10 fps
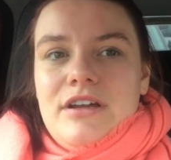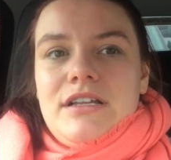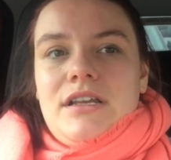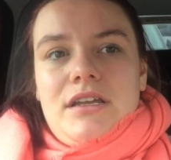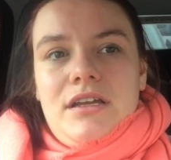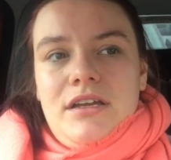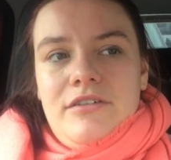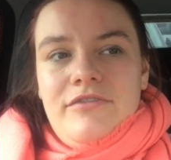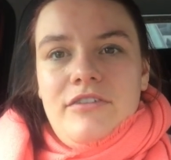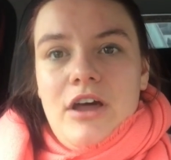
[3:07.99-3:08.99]
and
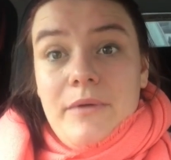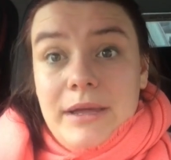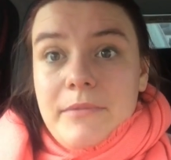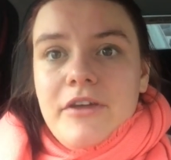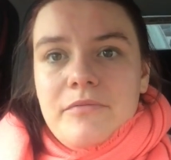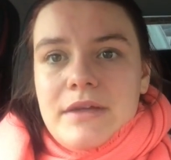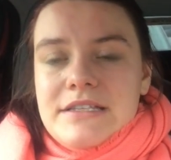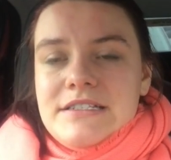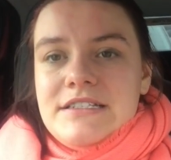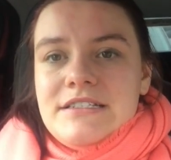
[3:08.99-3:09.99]
flowing
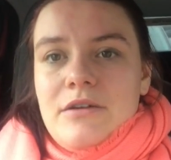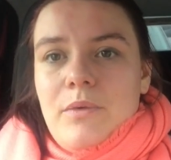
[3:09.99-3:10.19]
movements,